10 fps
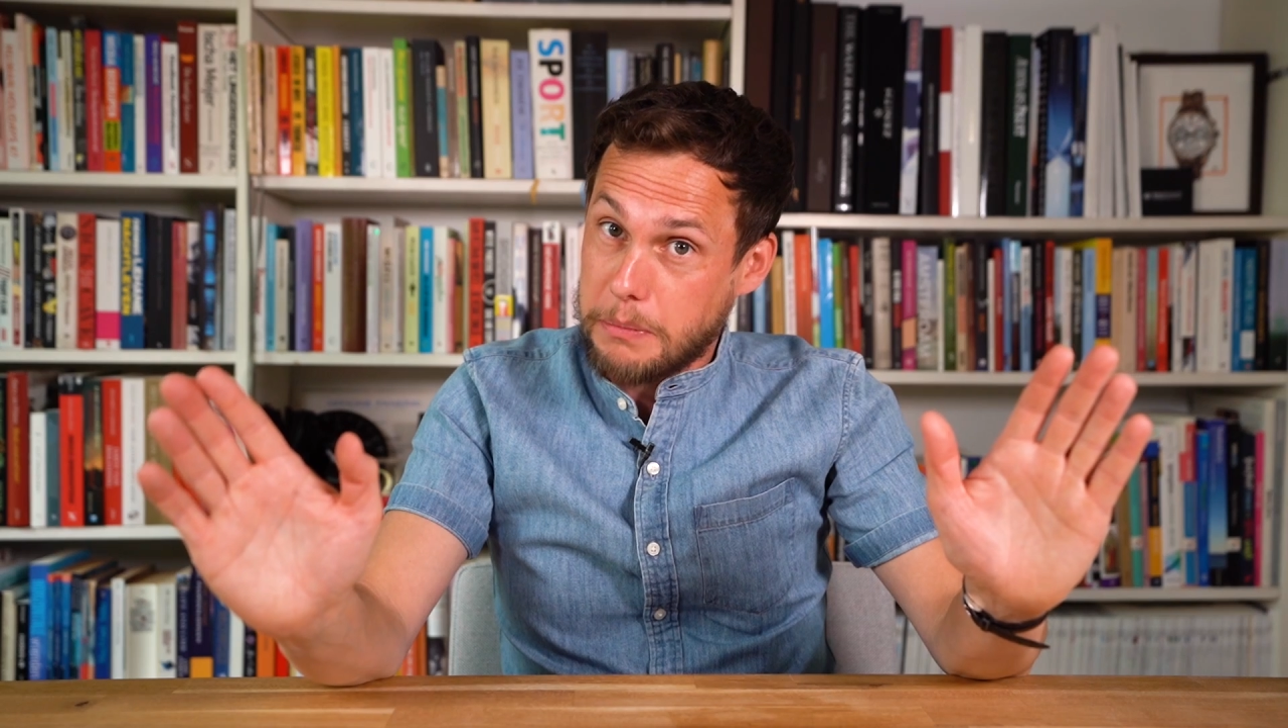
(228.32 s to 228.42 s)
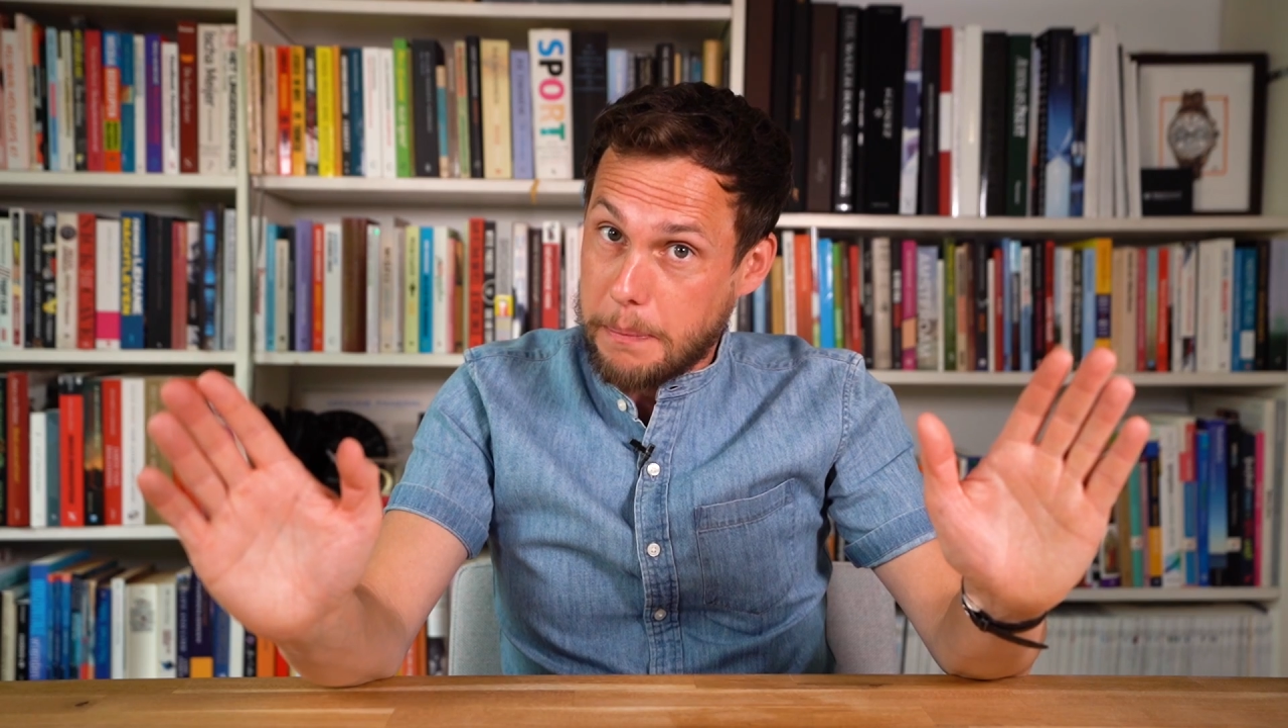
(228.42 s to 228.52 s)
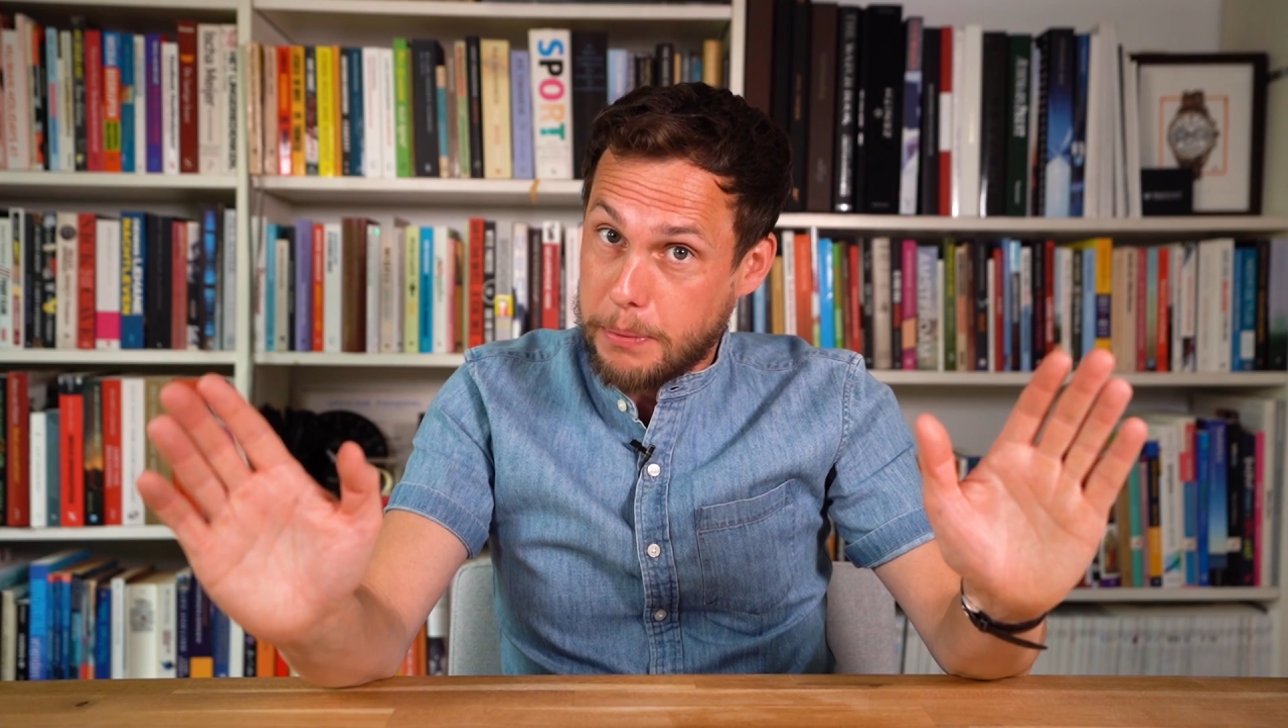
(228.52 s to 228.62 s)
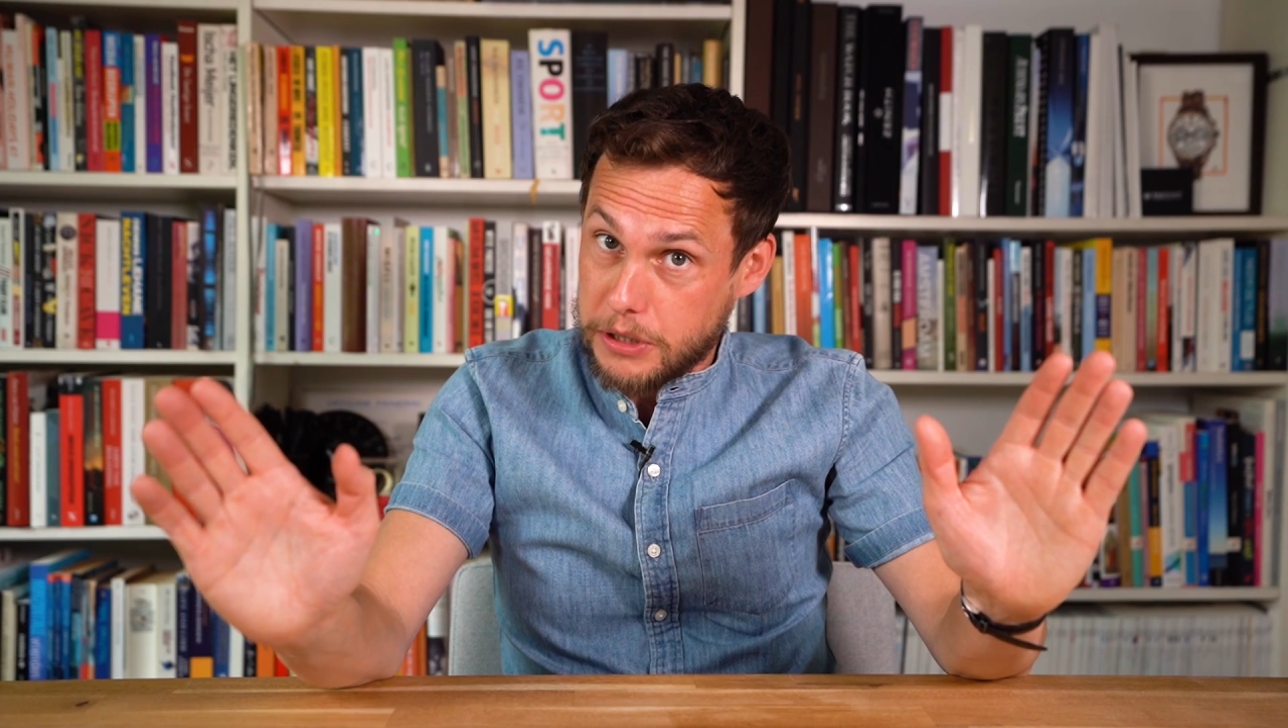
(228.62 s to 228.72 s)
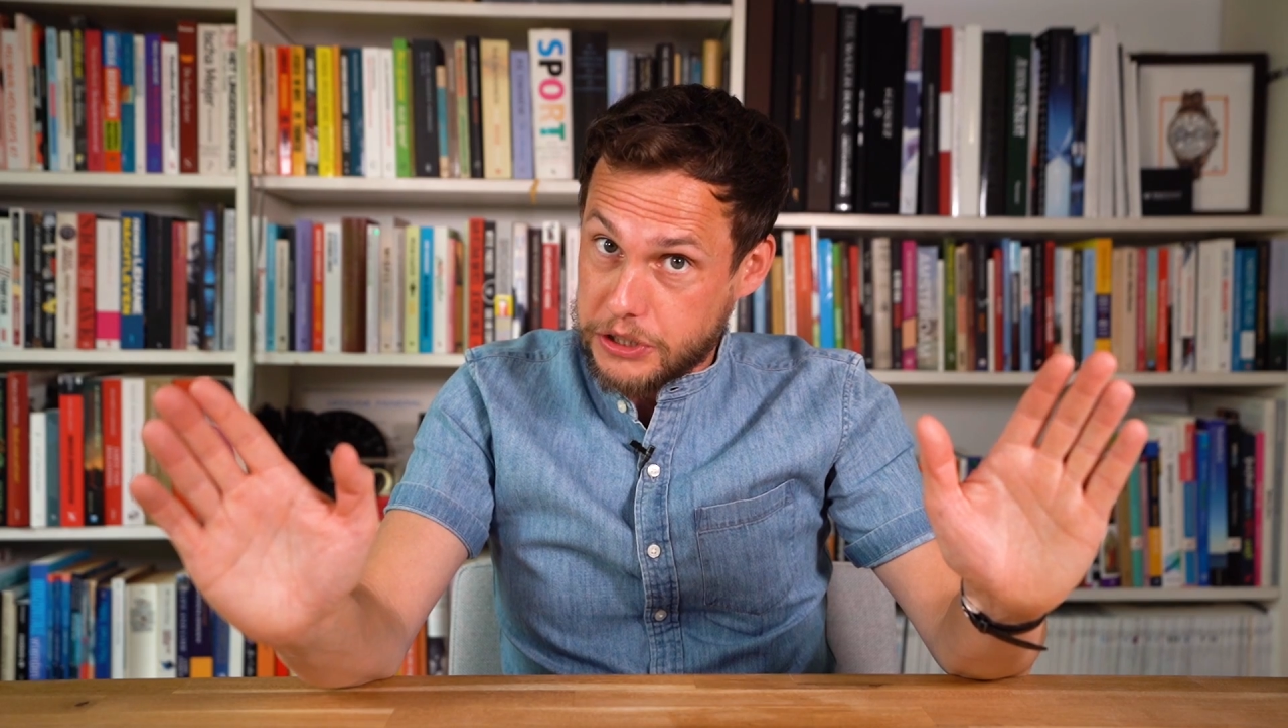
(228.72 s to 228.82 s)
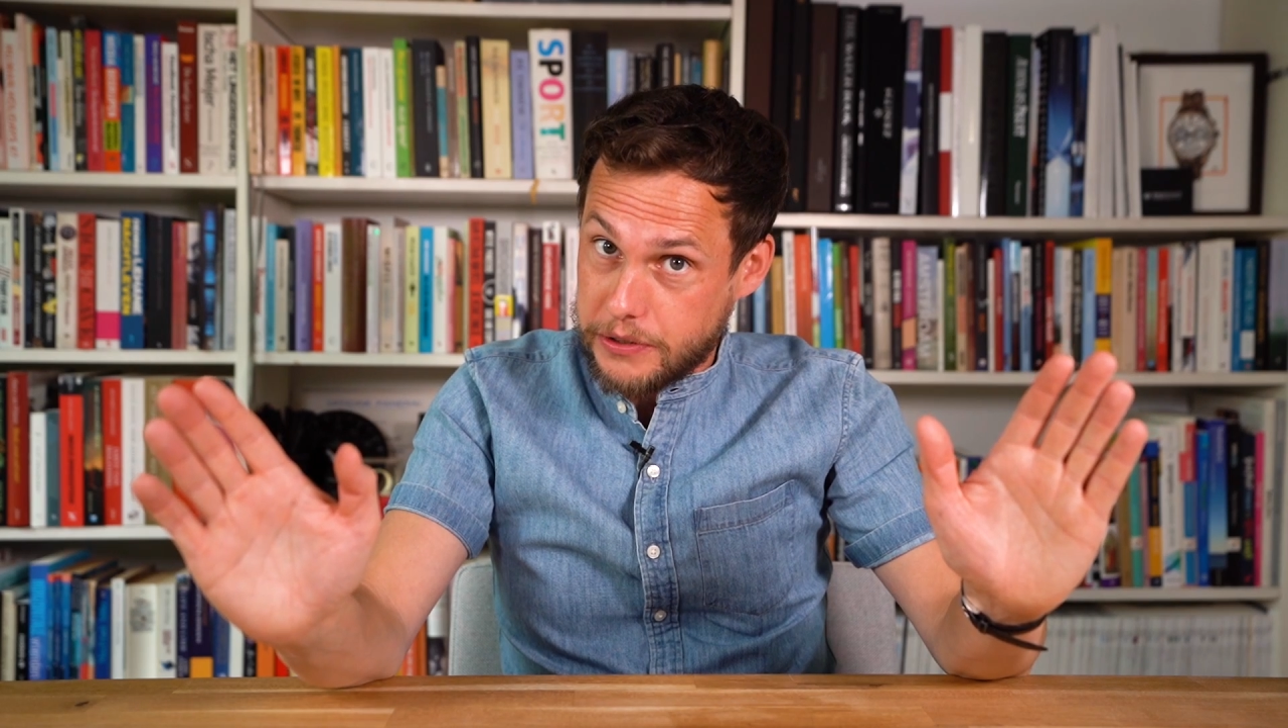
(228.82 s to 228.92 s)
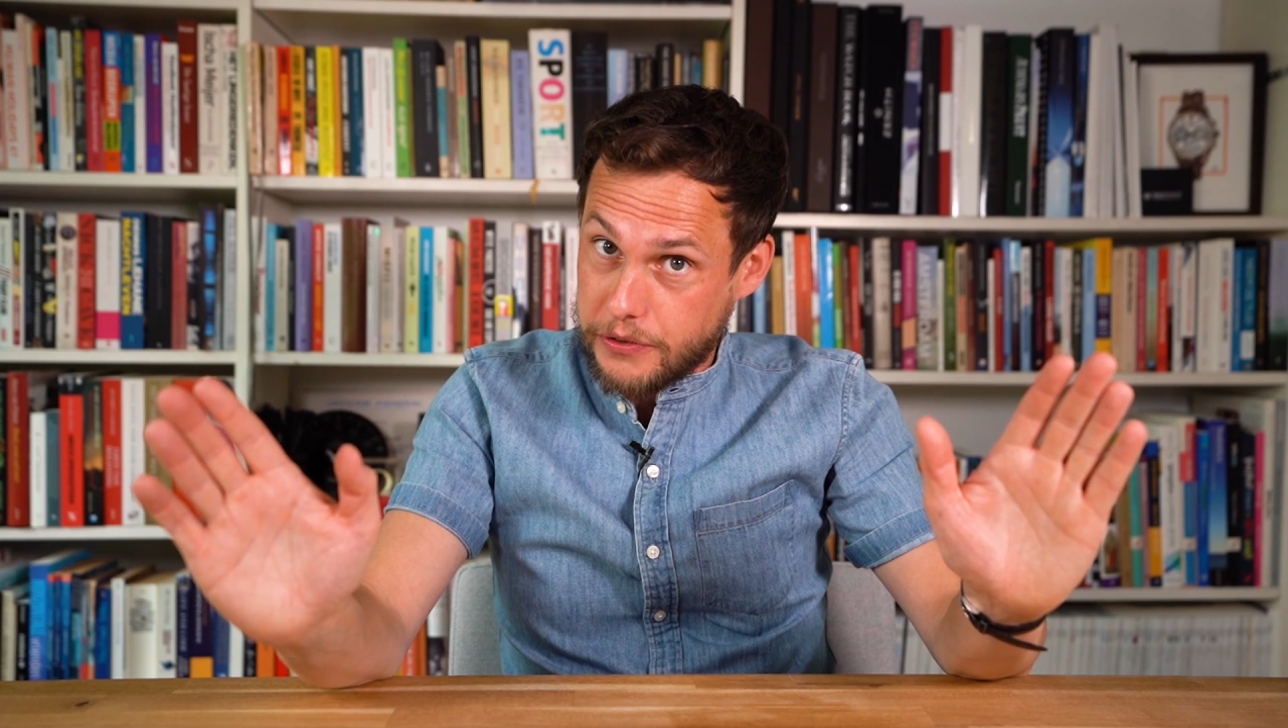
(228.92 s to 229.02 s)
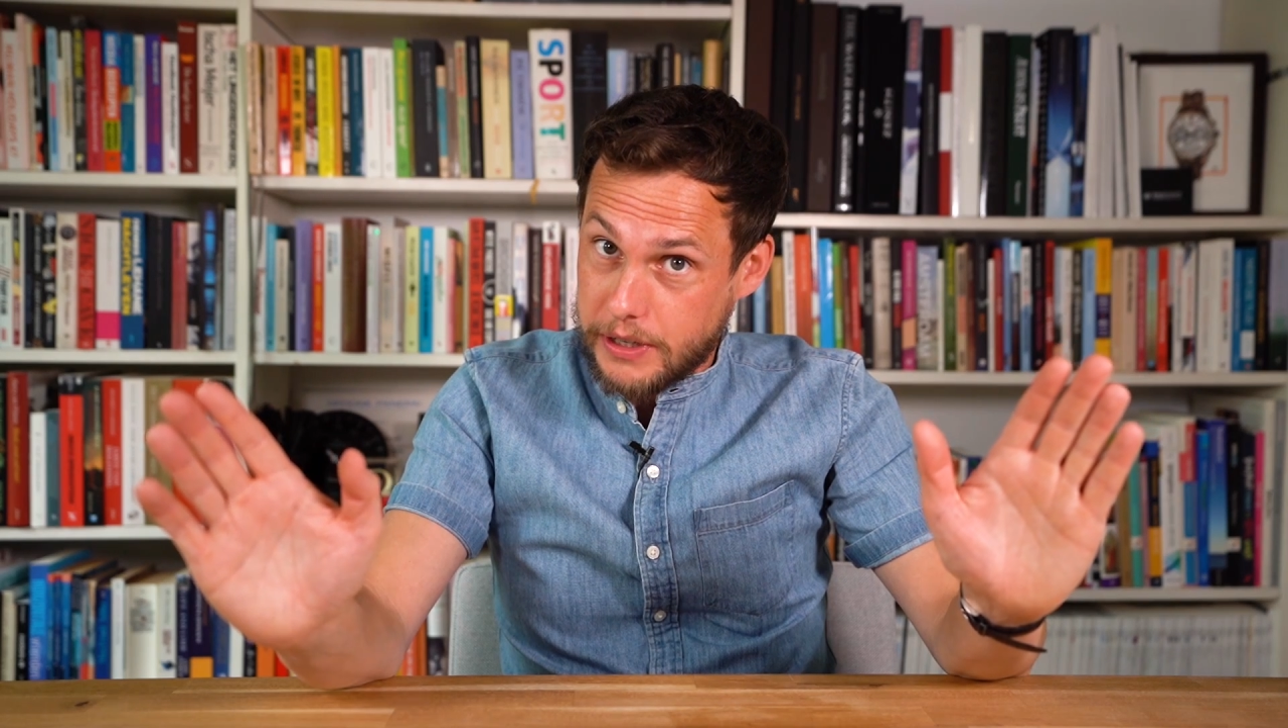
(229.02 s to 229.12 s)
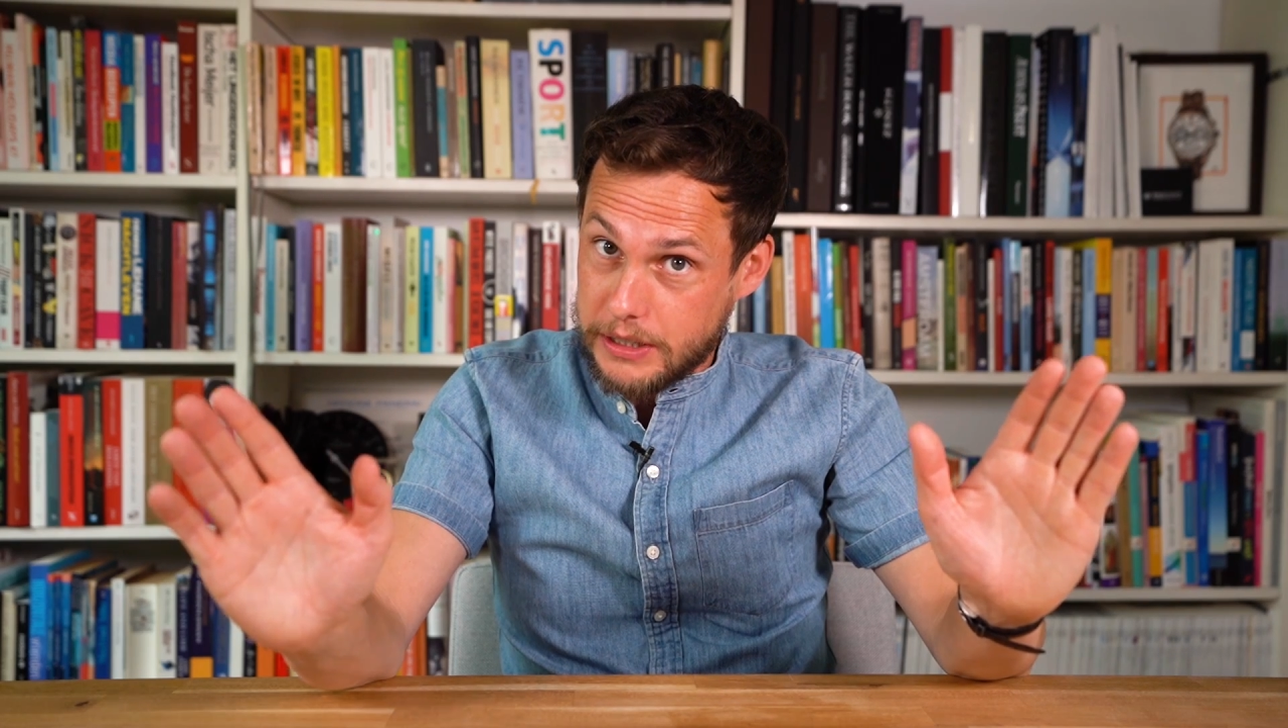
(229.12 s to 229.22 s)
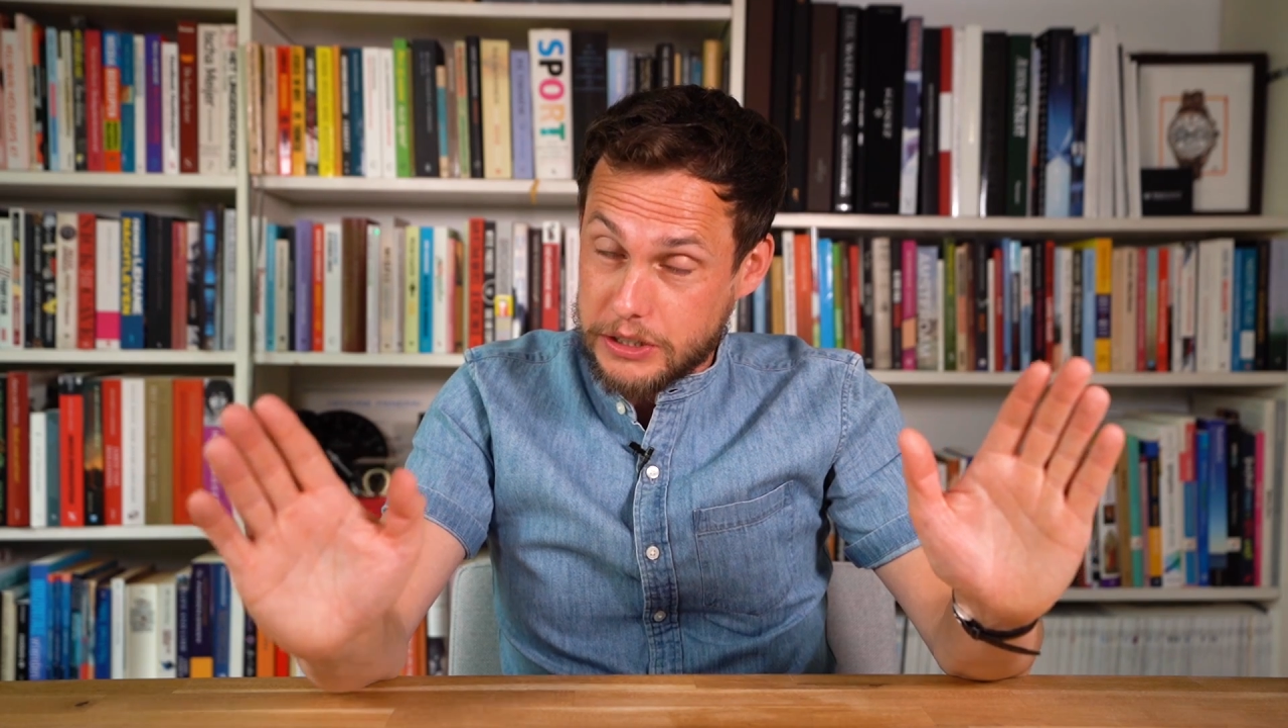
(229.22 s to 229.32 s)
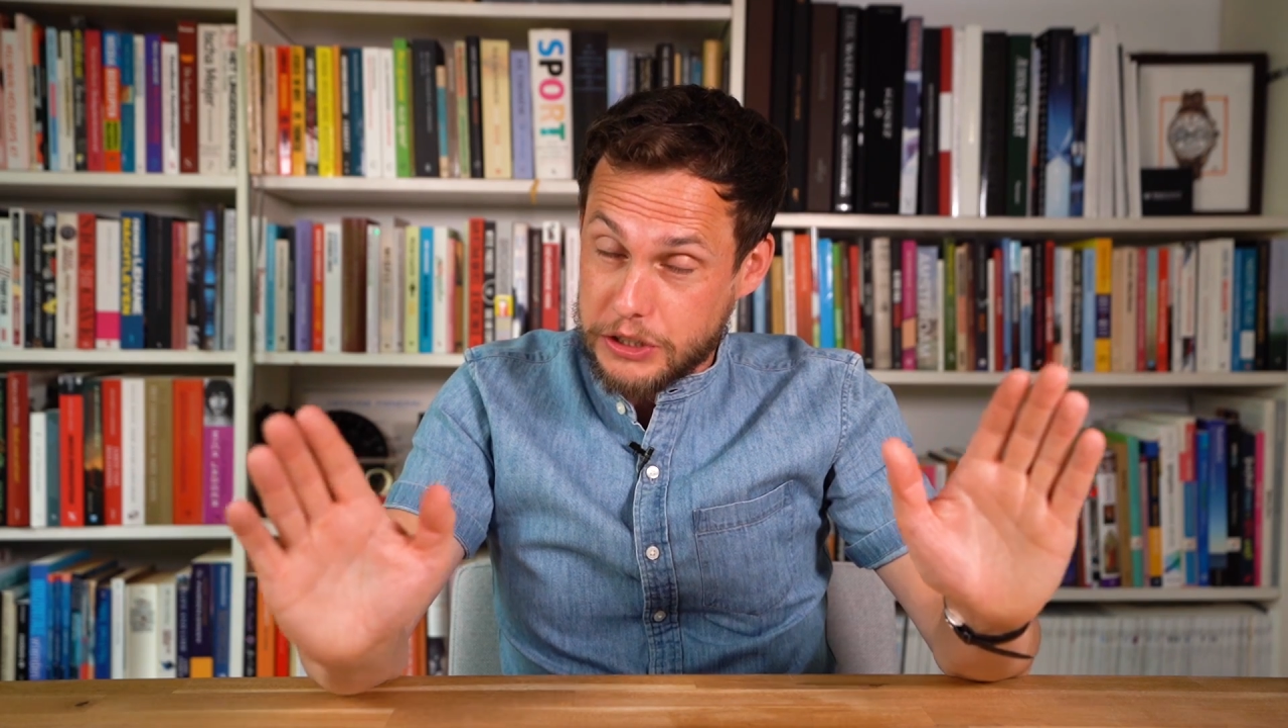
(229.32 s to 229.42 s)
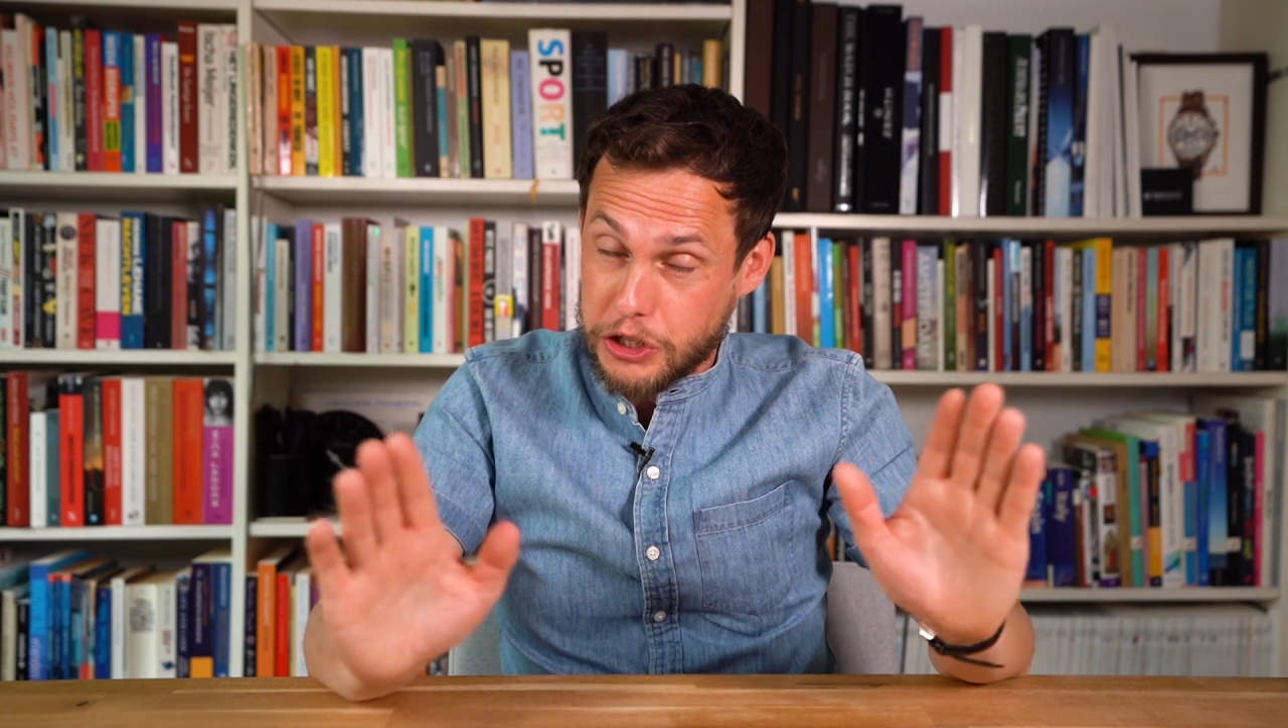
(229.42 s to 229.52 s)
my personal taste,